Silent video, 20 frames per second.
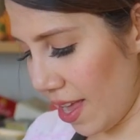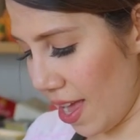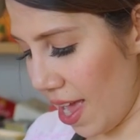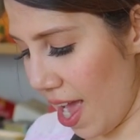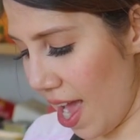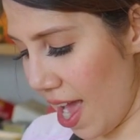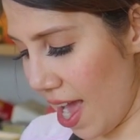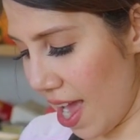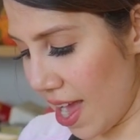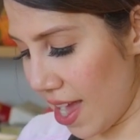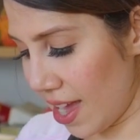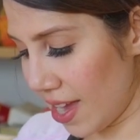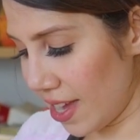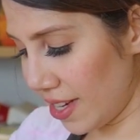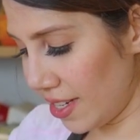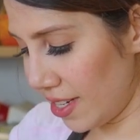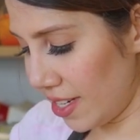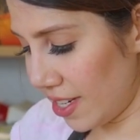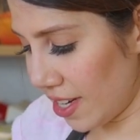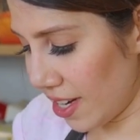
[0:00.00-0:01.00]
and
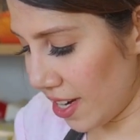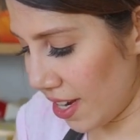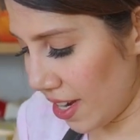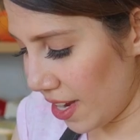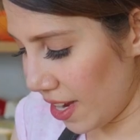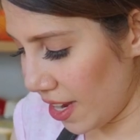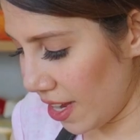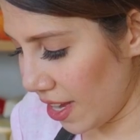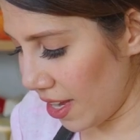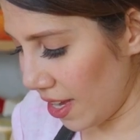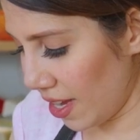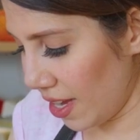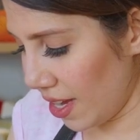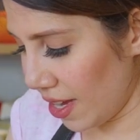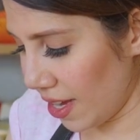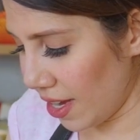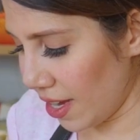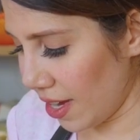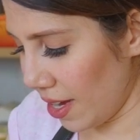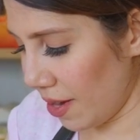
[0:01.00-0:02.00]

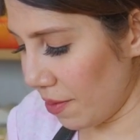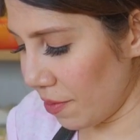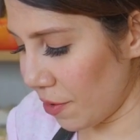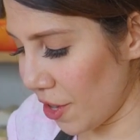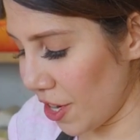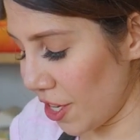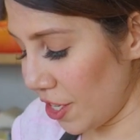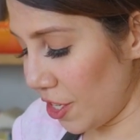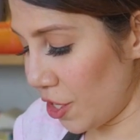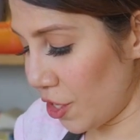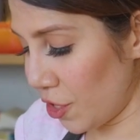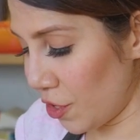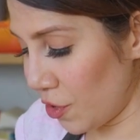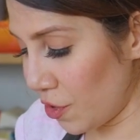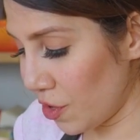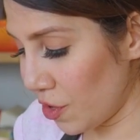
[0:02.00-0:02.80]
I'm going to